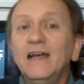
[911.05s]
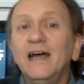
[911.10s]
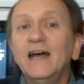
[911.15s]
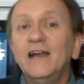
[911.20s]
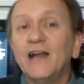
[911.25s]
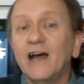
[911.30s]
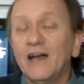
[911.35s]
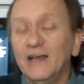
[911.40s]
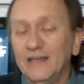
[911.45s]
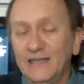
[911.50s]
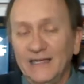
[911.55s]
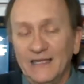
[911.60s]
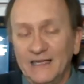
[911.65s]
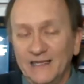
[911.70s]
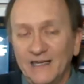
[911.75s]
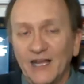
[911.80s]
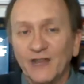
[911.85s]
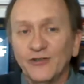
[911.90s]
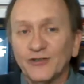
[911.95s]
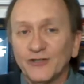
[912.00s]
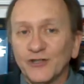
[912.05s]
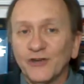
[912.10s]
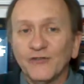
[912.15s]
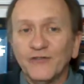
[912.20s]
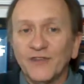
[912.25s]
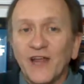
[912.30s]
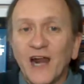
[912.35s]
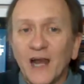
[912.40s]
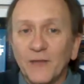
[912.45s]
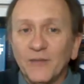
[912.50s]
And I, again, another term
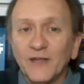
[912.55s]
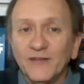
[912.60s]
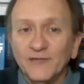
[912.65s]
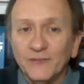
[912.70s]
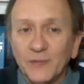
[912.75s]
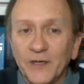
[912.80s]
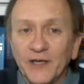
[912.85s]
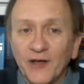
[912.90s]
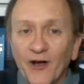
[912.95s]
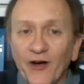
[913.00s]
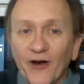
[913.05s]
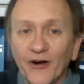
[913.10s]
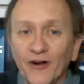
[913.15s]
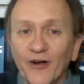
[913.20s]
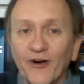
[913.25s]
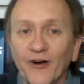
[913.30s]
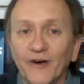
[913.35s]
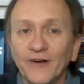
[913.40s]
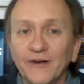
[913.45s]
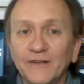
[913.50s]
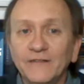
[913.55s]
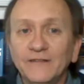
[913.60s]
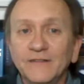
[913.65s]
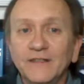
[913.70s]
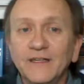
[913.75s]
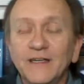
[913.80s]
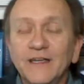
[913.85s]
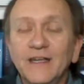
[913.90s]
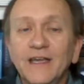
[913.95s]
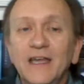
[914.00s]
for that, I believe, is being hard-hearted.
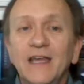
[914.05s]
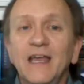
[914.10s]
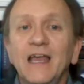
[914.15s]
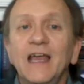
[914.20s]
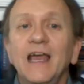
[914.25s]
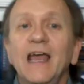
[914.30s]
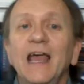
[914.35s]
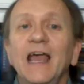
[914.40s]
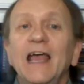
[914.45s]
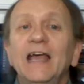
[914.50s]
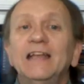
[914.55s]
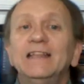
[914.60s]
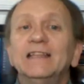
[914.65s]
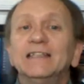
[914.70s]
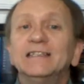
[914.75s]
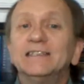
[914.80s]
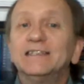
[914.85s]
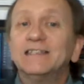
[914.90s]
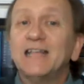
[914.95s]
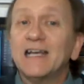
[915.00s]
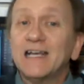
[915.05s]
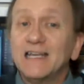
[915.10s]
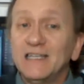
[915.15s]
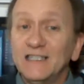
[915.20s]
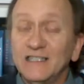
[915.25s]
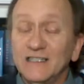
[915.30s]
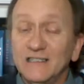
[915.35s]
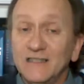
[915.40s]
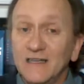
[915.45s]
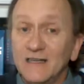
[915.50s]
In the
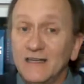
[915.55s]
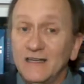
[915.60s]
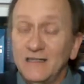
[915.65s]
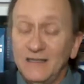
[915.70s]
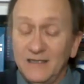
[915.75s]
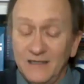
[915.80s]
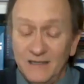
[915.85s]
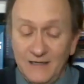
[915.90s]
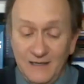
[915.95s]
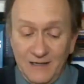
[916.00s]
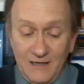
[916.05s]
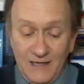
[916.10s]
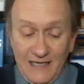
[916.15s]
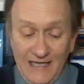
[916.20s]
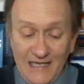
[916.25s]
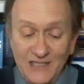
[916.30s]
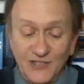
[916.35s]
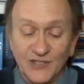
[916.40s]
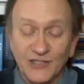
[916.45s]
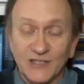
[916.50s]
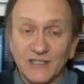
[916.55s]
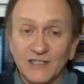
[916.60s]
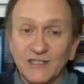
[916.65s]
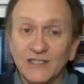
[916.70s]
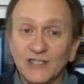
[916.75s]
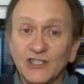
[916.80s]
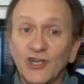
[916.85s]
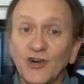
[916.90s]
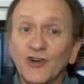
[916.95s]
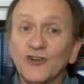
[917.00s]
second
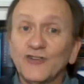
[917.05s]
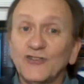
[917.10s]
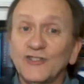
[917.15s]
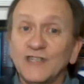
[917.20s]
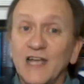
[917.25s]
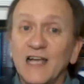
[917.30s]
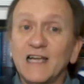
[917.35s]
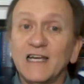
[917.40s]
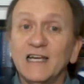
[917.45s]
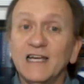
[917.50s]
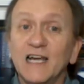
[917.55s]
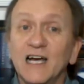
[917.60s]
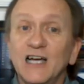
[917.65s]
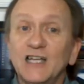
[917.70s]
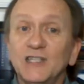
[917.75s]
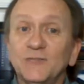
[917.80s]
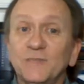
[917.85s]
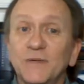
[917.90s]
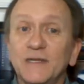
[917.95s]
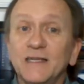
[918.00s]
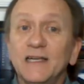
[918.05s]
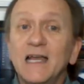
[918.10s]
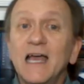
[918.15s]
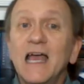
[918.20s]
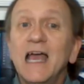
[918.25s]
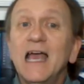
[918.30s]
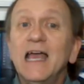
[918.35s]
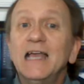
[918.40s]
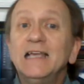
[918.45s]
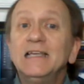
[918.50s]
instance, her second husband
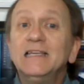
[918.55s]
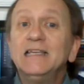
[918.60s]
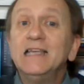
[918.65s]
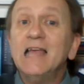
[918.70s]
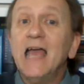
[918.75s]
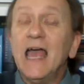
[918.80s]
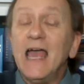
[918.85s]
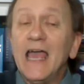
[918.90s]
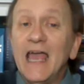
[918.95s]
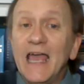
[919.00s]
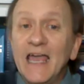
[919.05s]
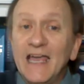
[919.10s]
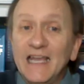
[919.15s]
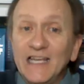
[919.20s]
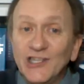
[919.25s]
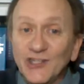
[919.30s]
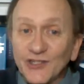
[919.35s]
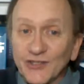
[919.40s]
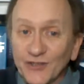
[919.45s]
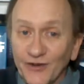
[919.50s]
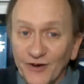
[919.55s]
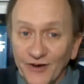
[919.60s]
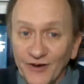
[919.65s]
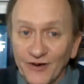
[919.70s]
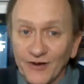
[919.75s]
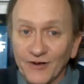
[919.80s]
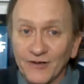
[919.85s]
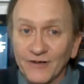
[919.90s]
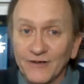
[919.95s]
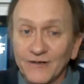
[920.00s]
hates
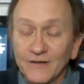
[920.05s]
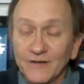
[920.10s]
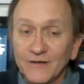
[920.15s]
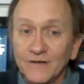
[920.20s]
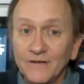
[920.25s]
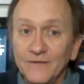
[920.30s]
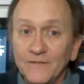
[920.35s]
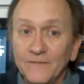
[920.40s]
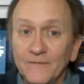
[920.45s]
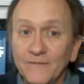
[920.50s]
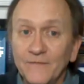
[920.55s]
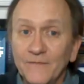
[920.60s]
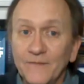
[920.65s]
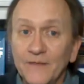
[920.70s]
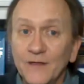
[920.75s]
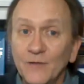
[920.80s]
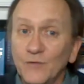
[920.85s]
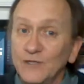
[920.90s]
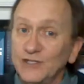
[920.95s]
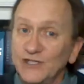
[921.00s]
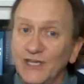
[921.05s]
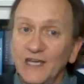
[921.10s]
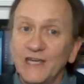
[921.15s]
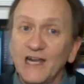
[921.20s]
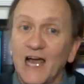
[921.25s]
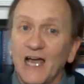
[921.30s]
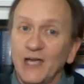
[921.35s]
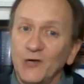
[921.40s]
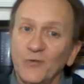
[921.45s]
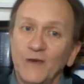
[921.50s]
her, which,
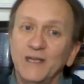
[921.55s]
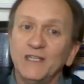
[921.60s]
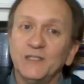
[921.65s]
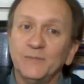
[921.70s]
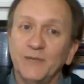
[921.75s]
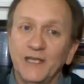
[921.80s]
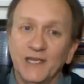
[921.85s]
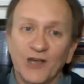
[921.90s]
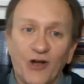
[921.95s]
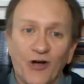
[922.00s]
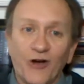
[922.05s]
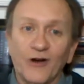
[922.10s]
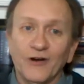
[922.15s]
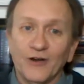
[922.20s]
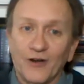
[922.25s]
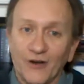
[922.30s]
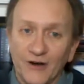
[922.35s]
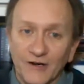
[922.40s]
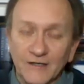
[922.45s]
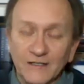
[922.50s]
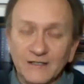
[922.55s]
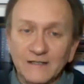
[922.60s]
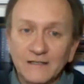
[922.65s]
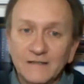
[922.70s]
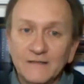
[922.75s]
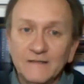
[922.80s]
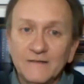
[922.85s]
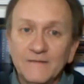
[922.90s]
again, I equate to being hard-hearted.